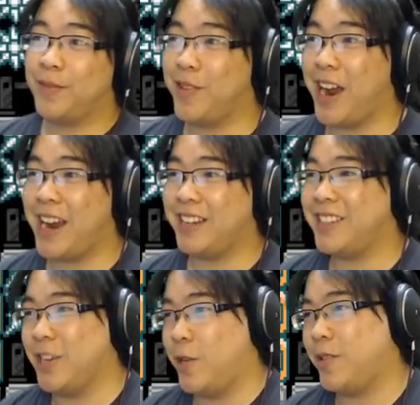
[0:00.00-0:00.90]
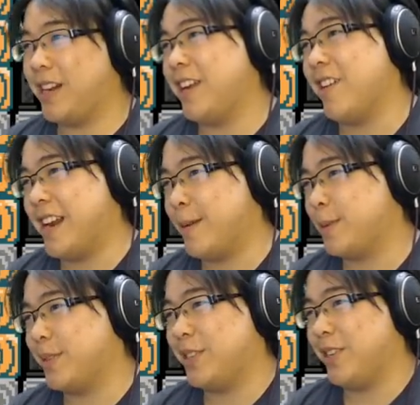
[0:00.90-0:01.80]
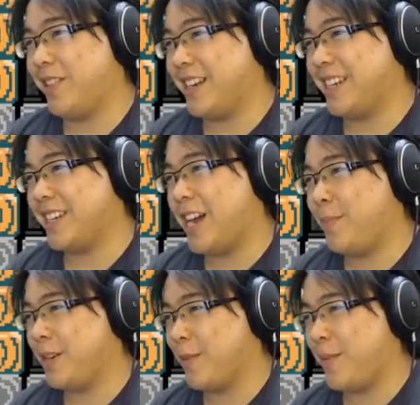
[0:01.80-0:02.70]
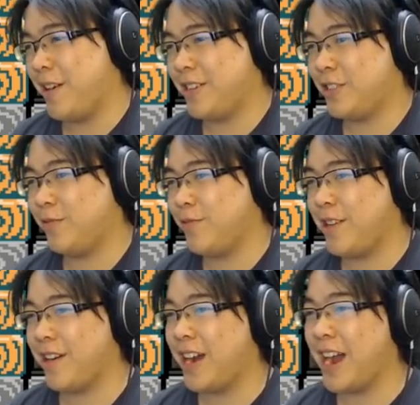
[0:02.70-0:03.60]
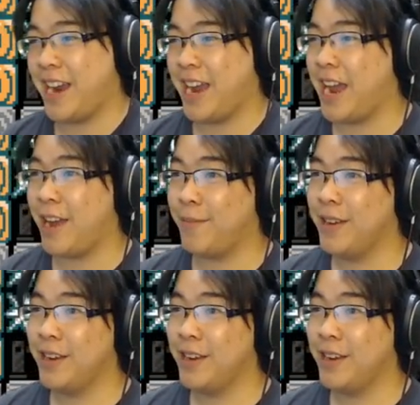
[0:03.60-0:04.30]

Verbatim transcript: Right, so clearly I'm supposed to look at the top and compare it to where I am,